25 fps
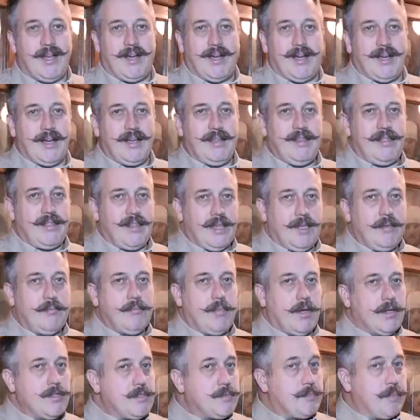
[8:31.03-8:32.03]
I think
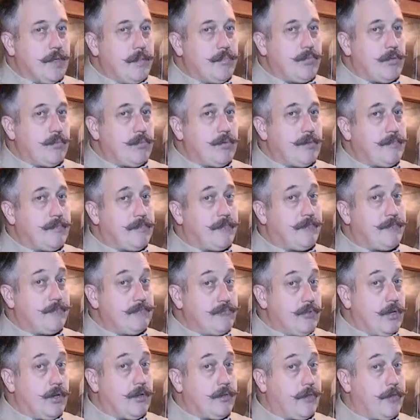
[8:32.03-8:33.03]
most people would
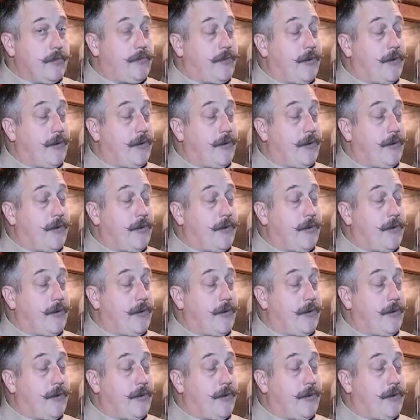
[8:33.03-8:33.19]
rather